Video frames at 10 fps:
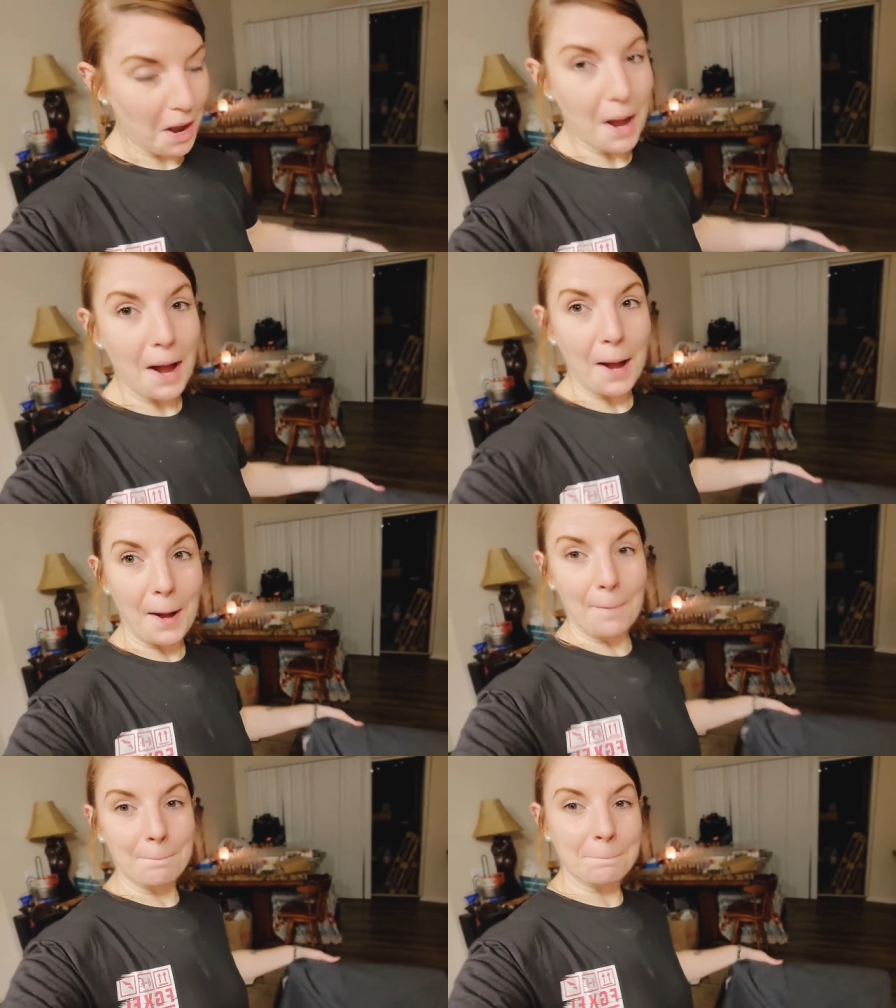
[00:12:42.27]

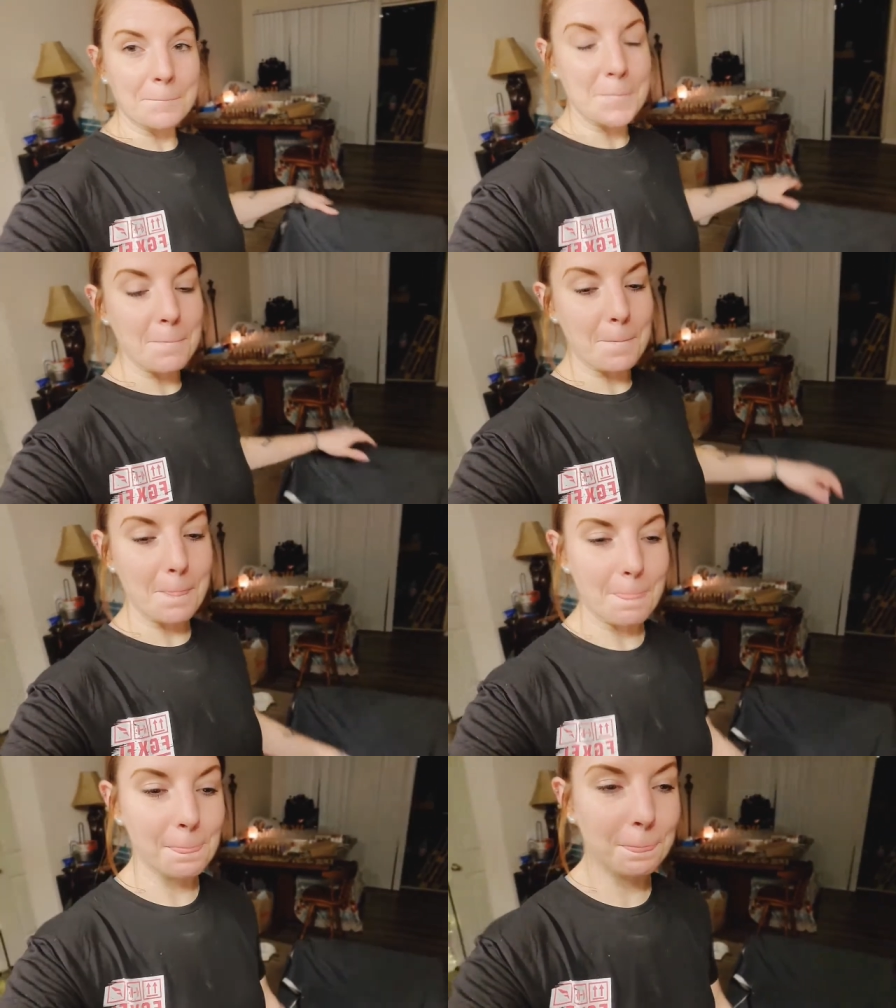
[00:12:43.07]
Um,
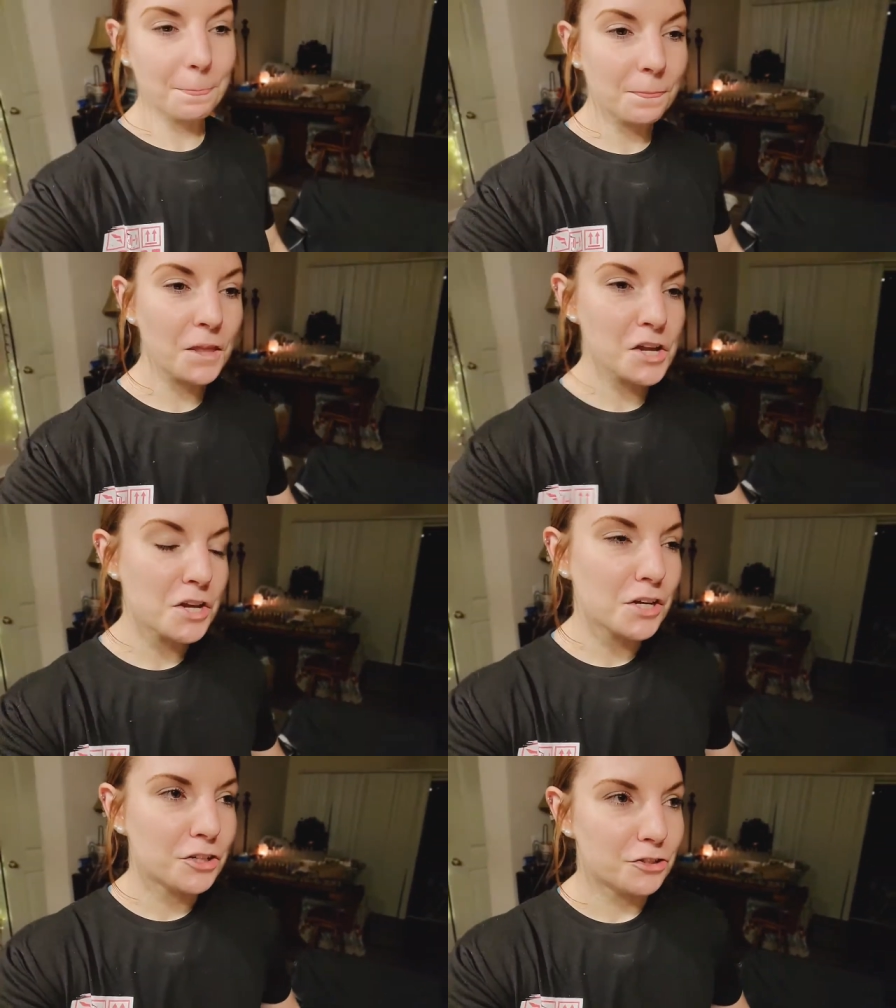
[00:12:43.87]

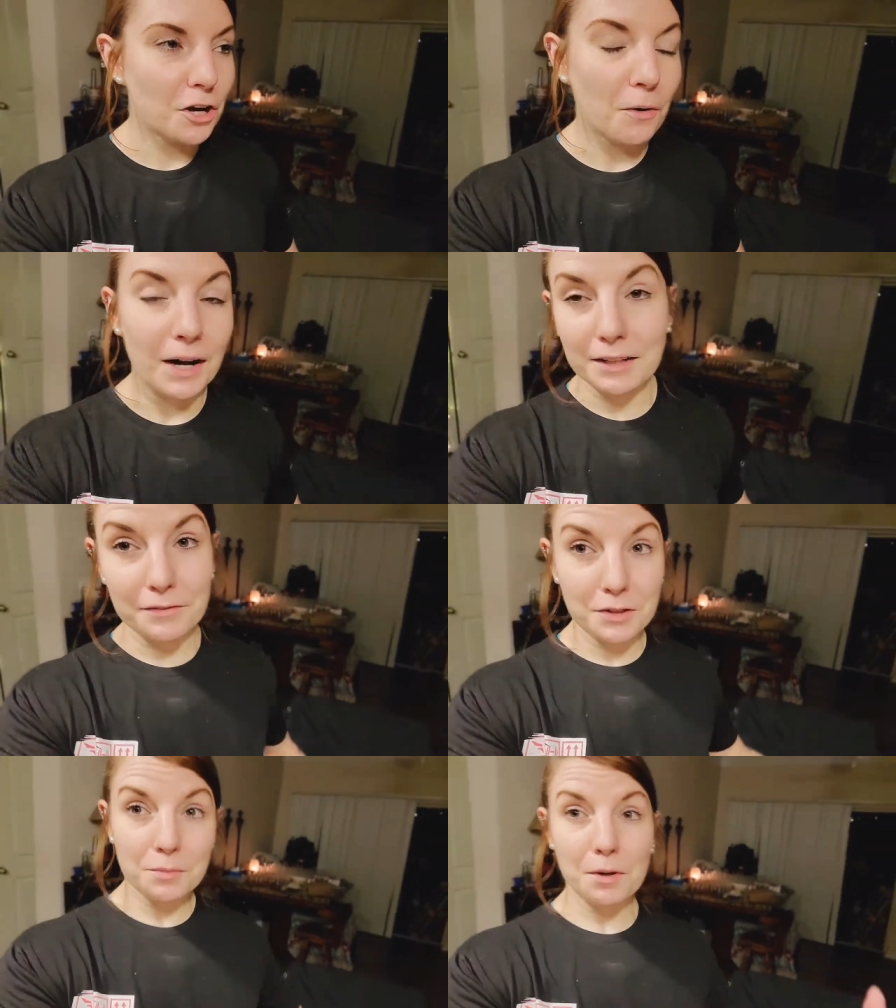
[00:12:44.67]
so I live
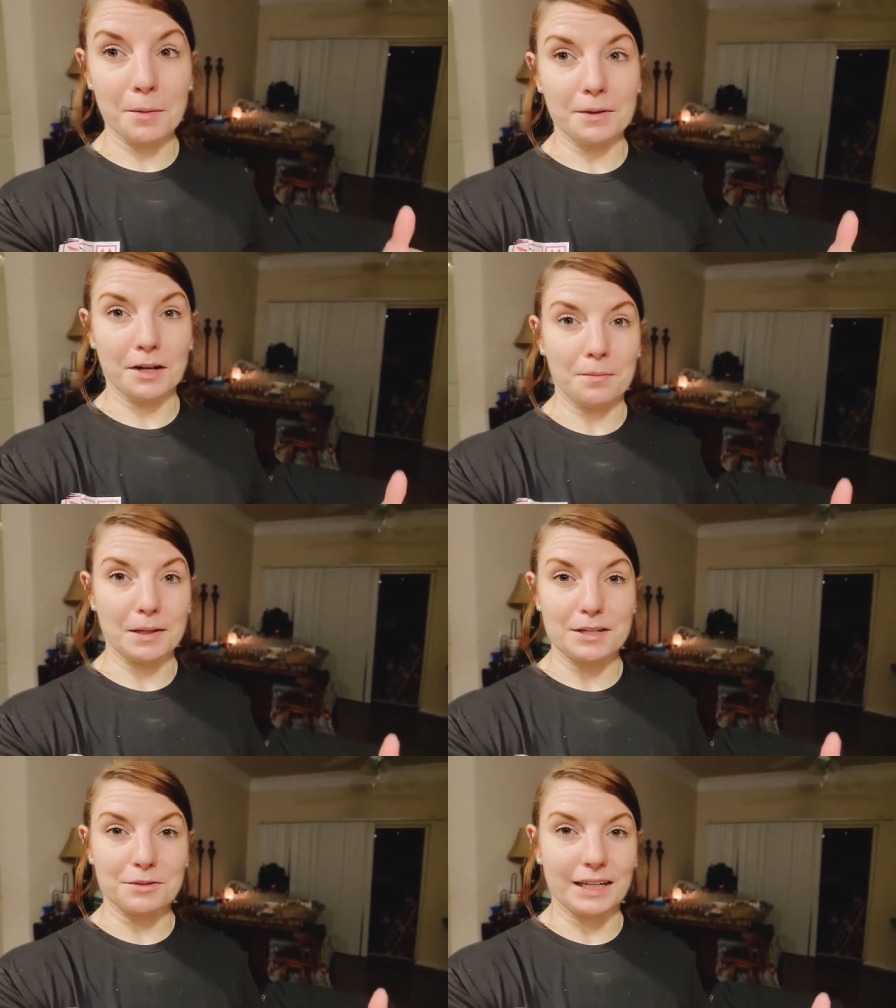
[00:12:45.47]
in an apartment
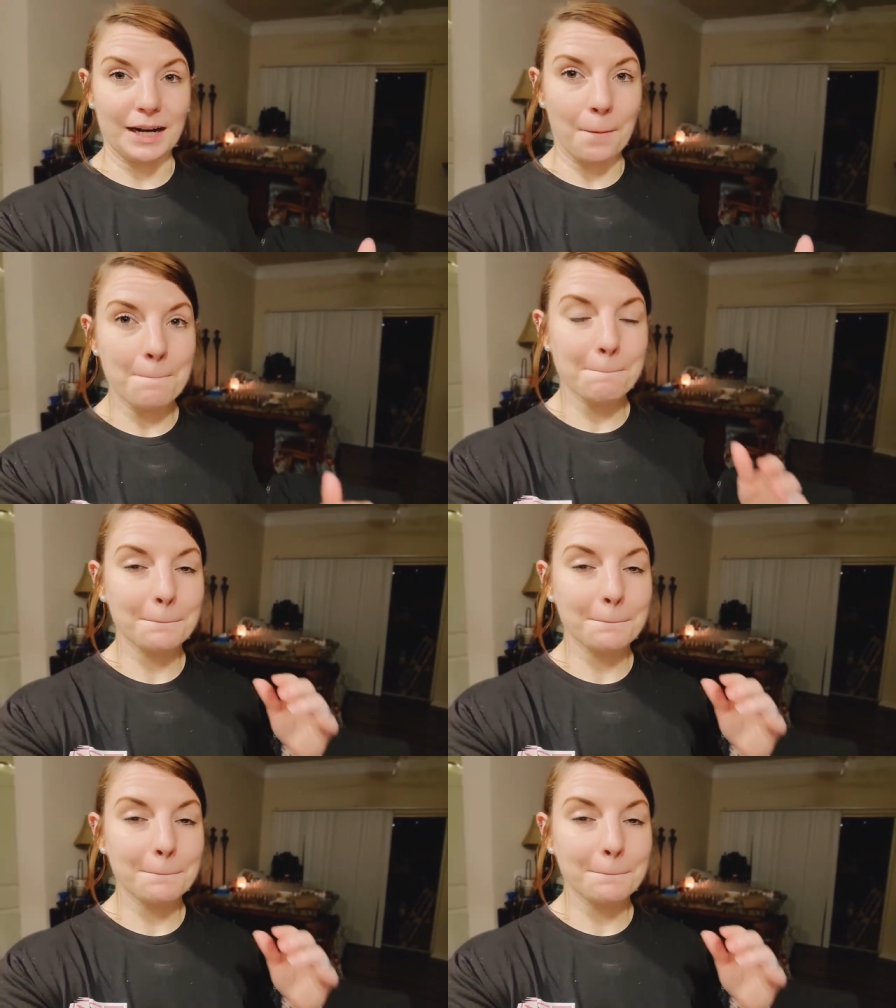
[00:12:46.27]
complex right now